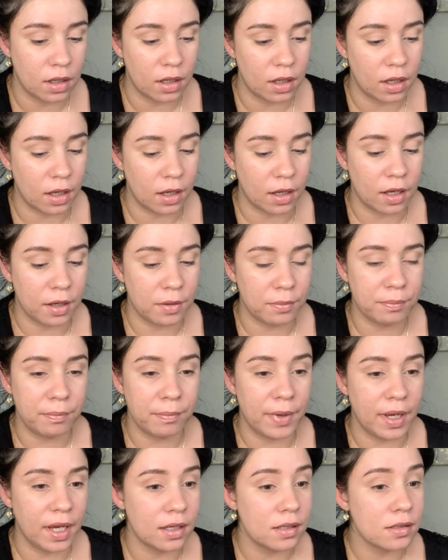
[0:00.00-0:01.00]
and
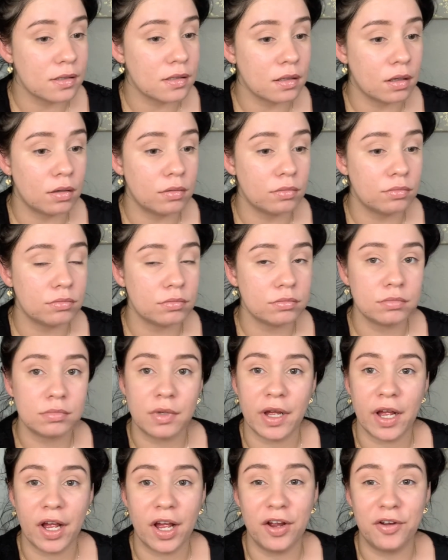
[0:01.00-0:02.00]
make some
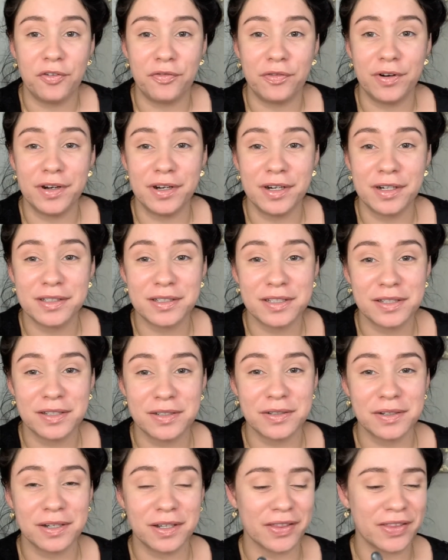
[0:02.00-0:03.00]
effort to do
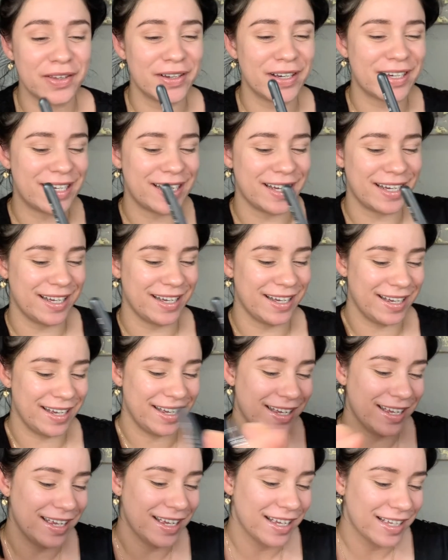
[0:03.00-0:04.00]
a look.
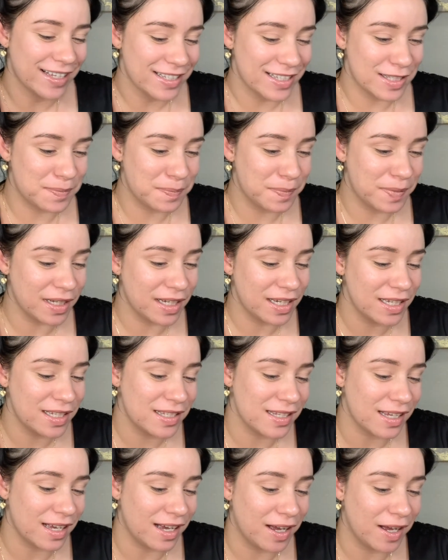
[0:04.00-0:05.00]
Just please
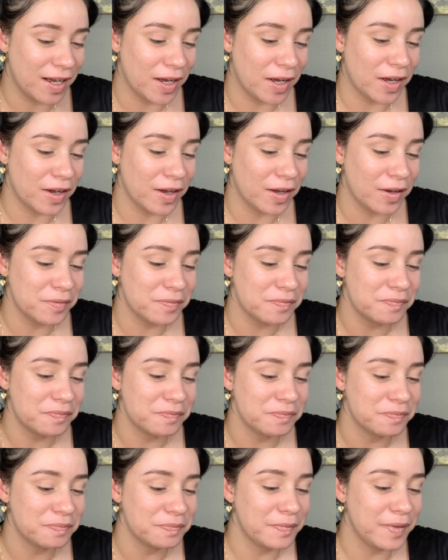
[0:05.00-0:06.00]

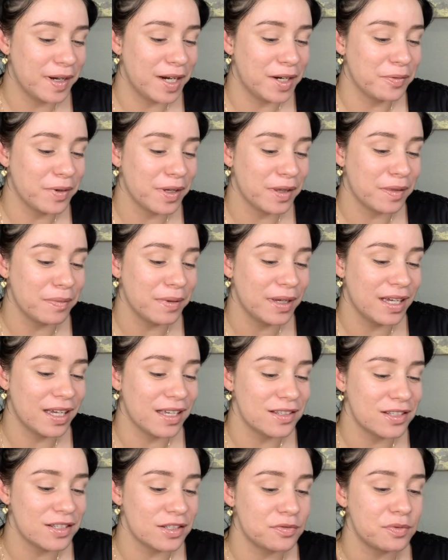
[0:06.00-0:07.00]
bear with me and
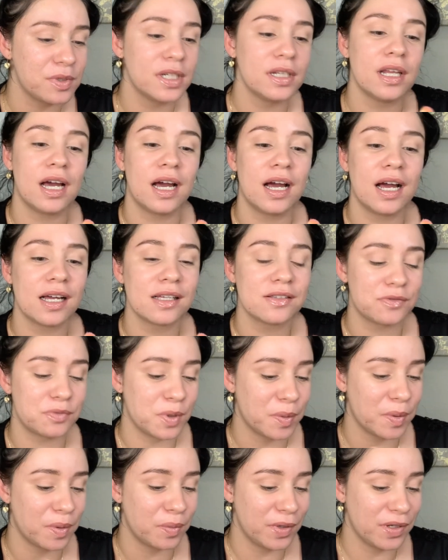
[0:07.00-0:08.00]
just relax.
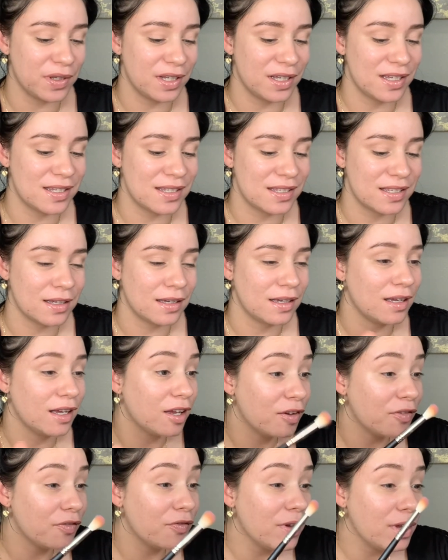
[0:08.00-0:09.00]
Remember, this
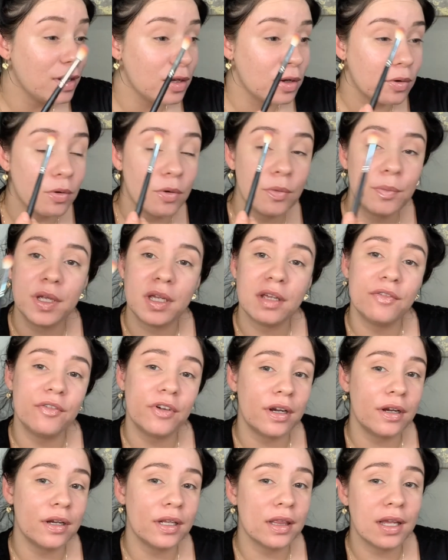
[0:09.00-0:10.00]
video will be
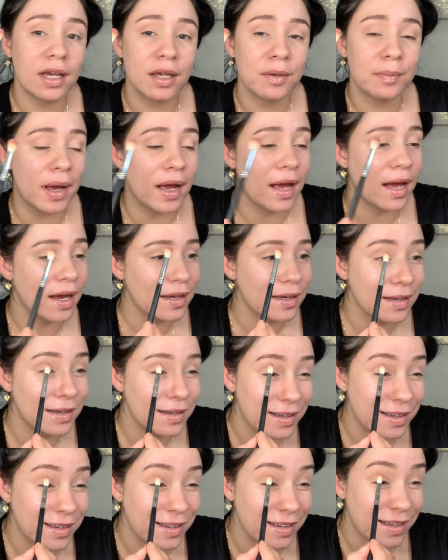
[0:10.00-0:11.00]
very laid back.
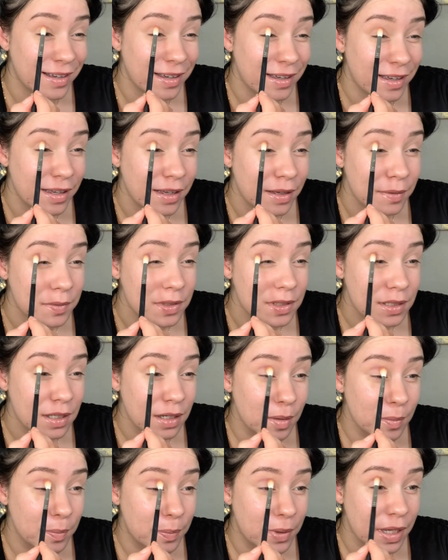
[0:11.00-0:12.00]
Just
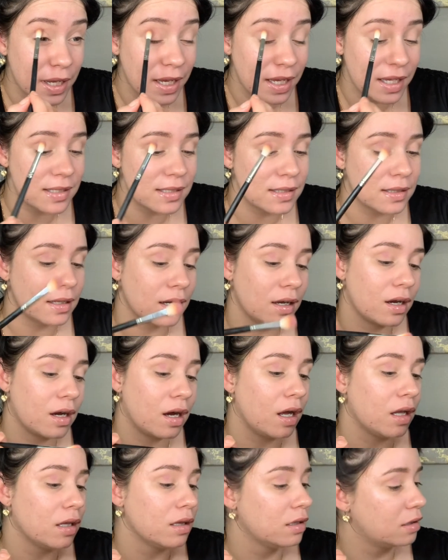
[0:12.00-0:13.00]
gonna place the
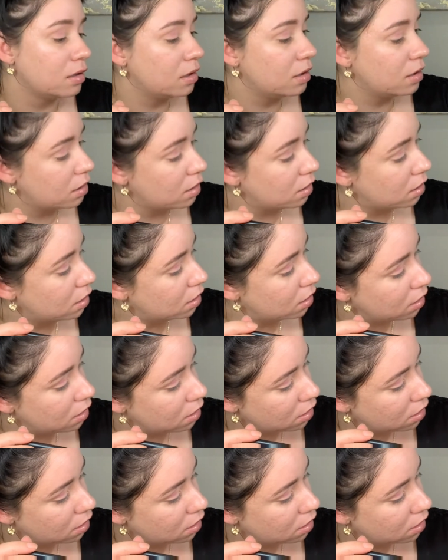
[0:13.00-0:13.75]
color